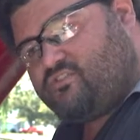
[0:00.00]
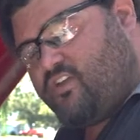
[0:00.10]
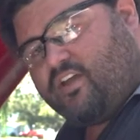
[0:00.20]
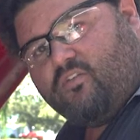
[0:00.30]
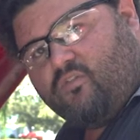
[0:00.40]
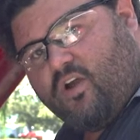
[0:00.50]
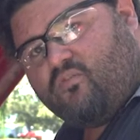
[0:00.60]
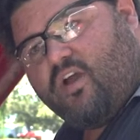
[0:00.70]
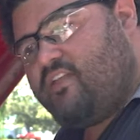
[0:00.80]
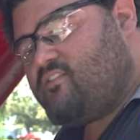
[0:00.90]
it's not going to run
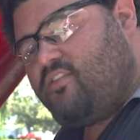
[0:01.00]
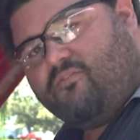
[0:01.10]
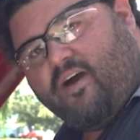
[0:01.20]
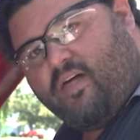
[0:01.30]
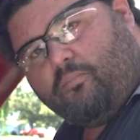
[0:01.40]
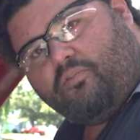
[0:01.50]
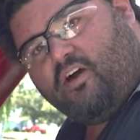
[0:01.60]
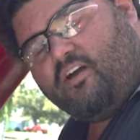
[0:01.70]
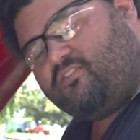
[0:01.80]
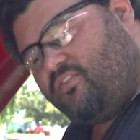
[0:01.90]
right, it's going to foul out
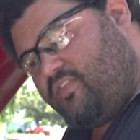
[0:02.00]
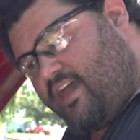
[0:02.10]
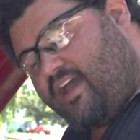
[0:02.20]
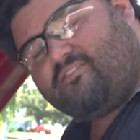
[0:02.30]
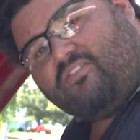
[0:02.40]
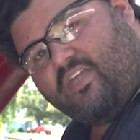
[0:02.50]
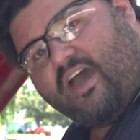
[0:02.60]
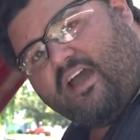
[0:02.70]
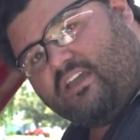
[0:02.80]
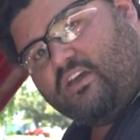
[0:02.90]
plugs, and that's
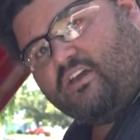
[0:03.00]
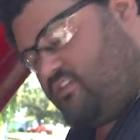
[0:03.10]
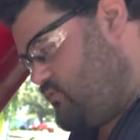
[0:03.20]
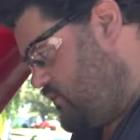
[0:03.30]
not good.